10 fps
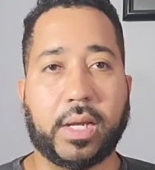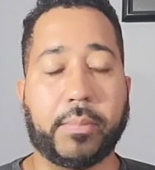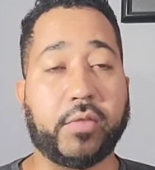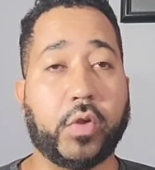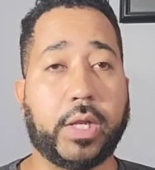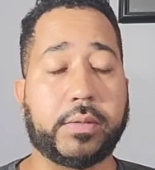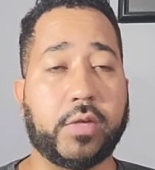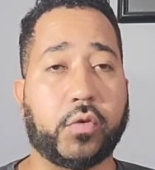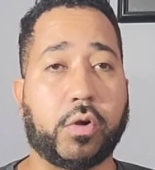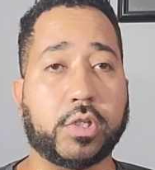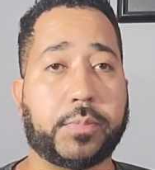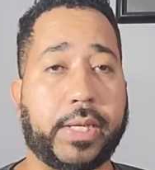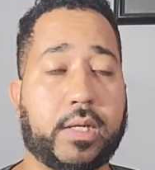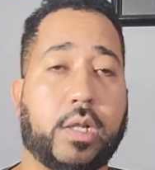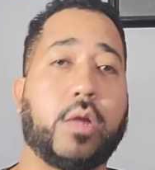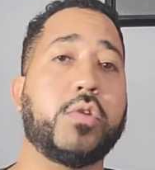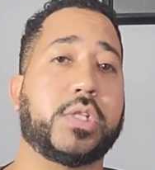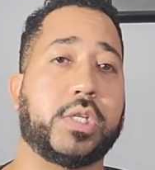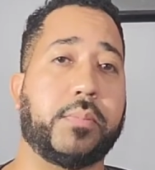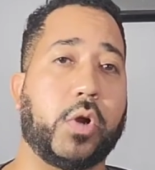I mean, it's very difficult to pay
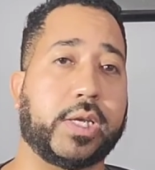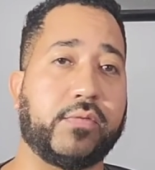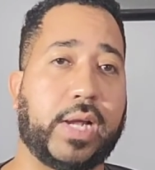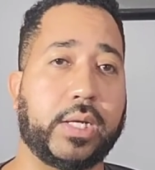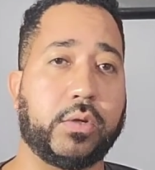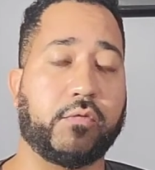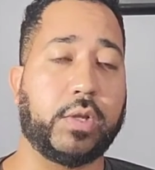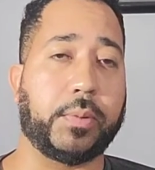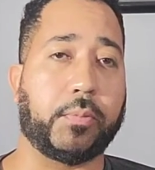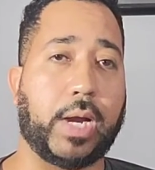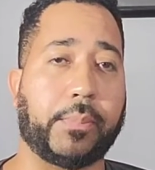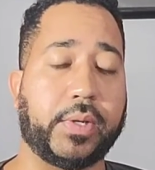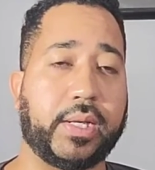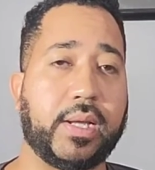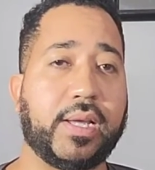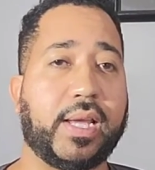close to market value and flip a property.